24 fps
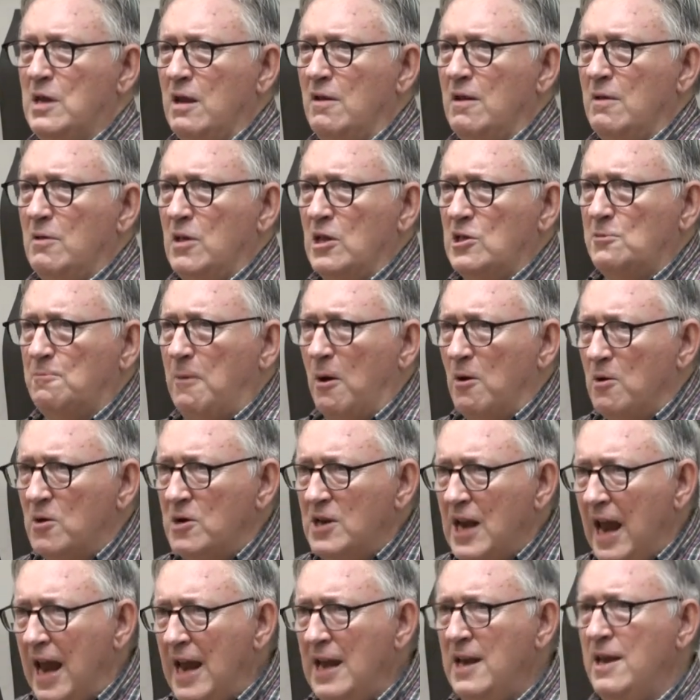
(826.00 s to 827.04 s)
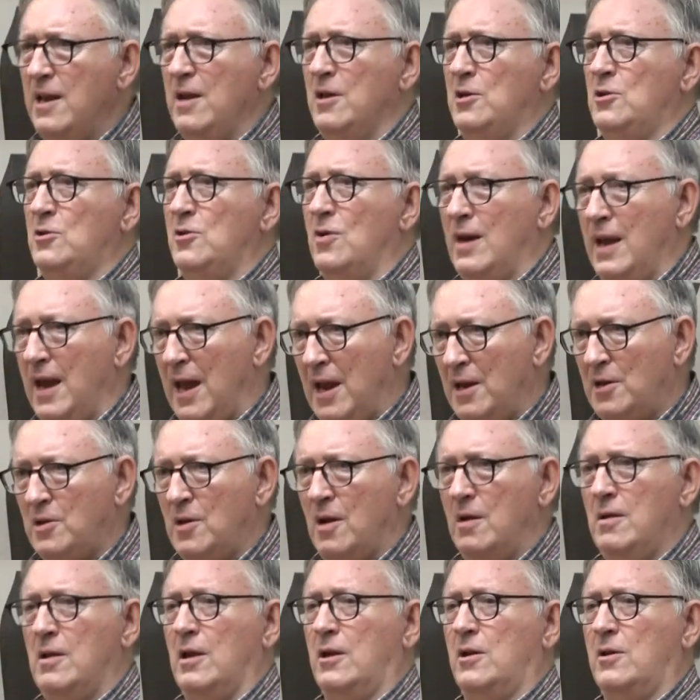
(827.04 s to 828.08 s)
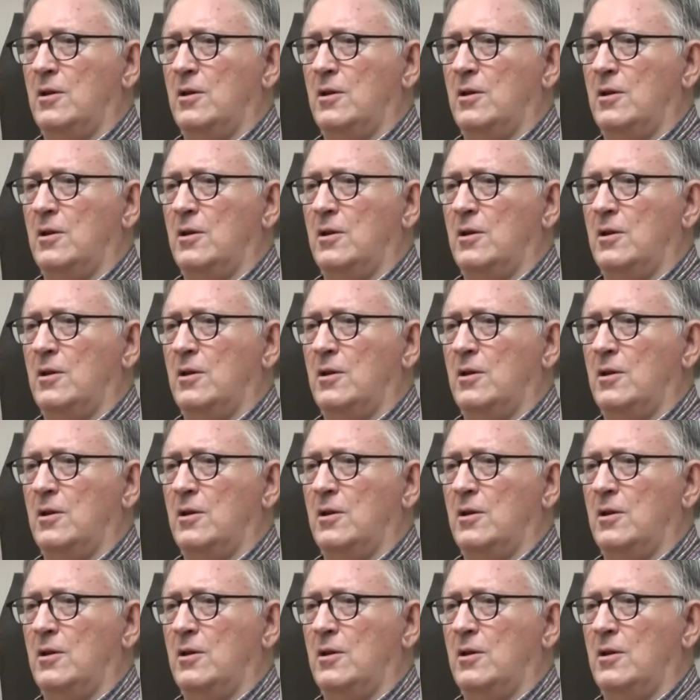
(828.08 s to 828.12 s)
the spontaneous creation, the